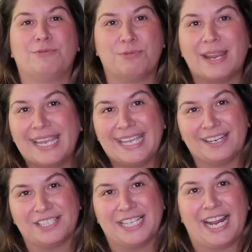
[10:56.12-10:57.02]
rain
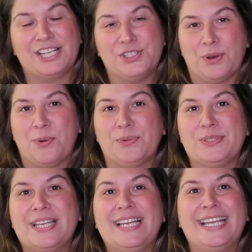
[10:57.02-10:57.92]
gear that I
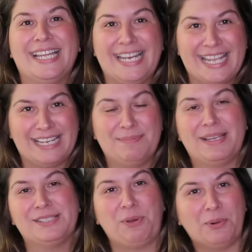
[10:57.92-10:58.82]
don't need,
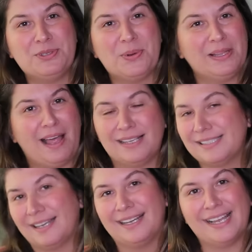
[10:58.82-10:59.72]
because going to
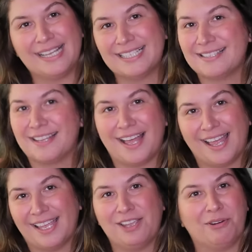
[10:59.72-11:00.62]
Alaska, it's
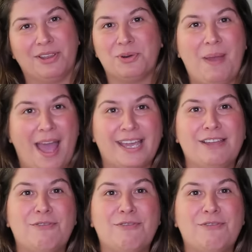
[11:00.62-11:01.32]
like you're packing